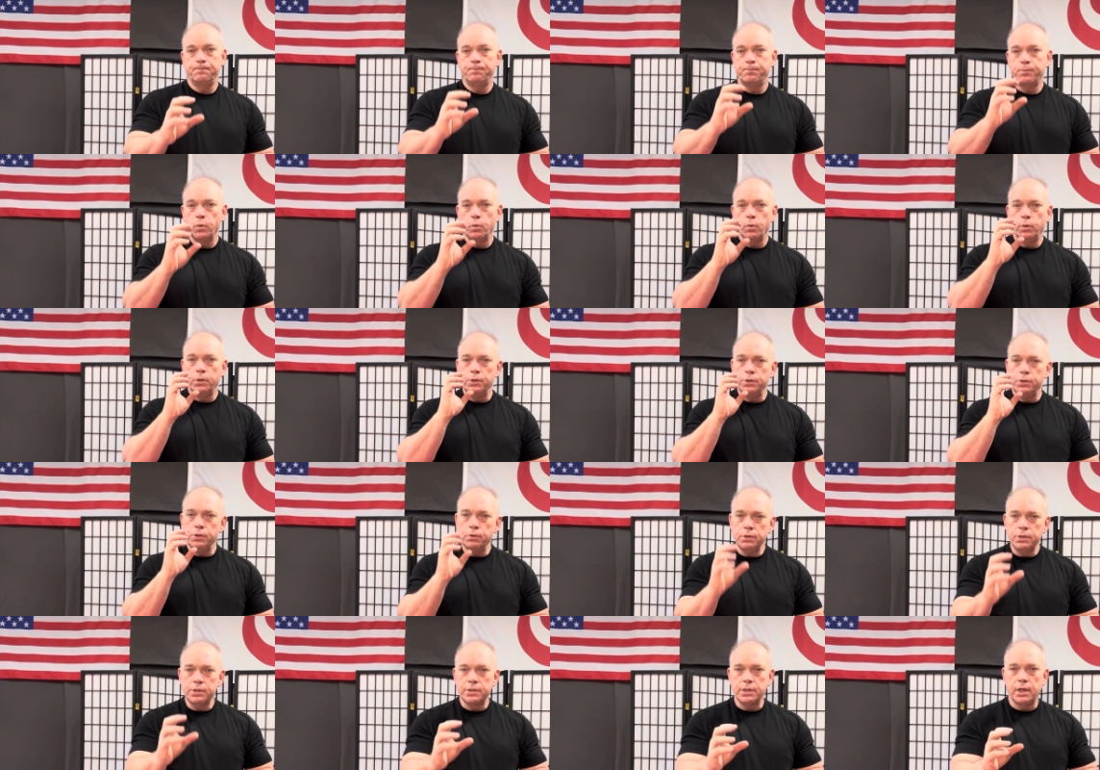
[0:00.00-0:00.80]
When you're
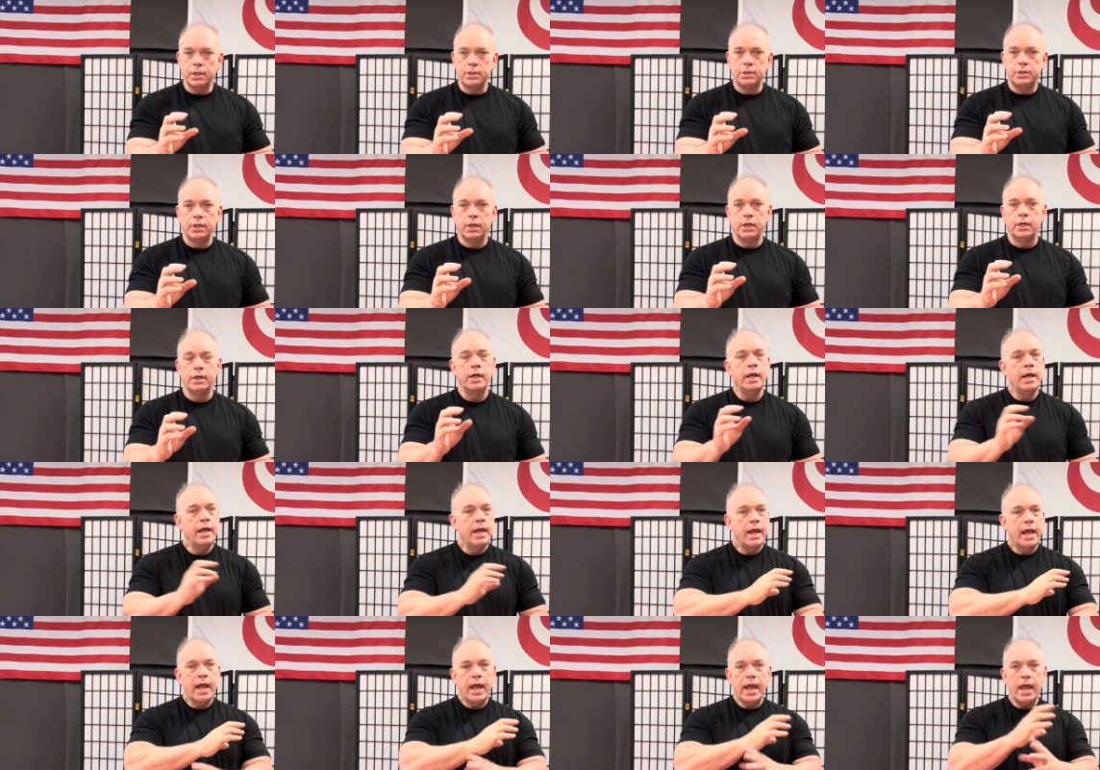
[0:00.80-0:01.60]
doing Sanchin,
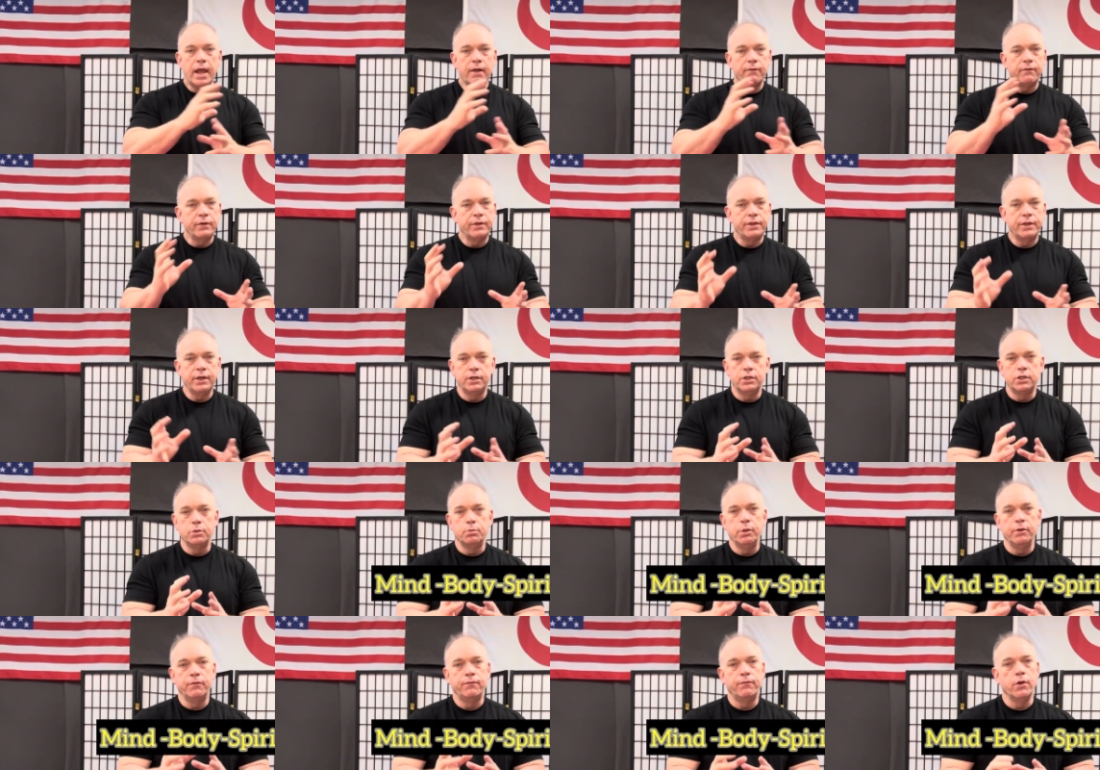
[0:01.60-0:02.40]
everything should
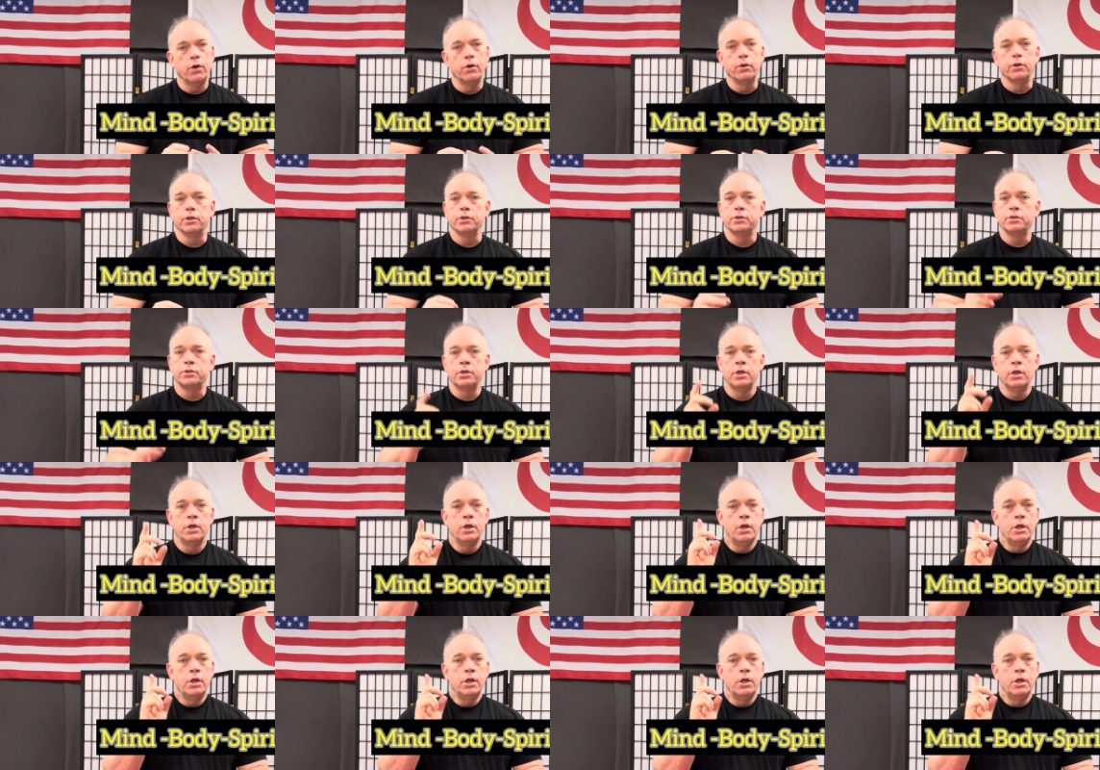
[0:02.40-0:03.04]
be focused.